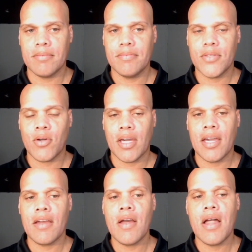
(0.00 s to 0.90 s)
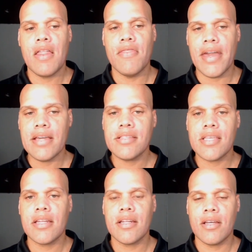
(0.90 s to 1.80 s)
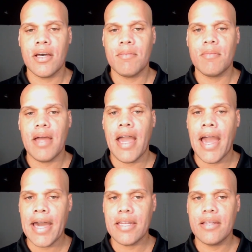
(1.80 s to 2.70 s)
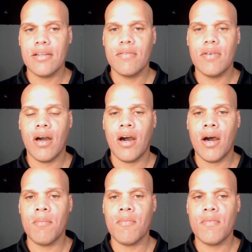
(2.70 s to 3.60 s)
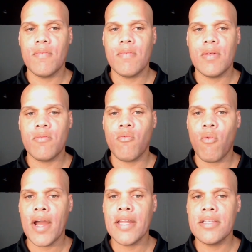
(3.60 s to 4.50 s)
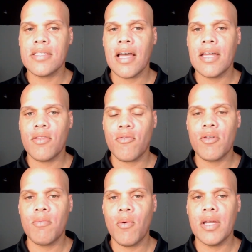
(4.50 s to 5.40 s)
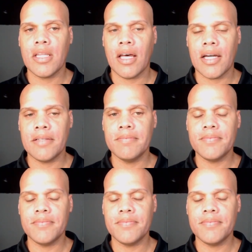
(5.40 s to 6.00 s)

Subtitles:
Okay. They set it up at right inside the 3-point line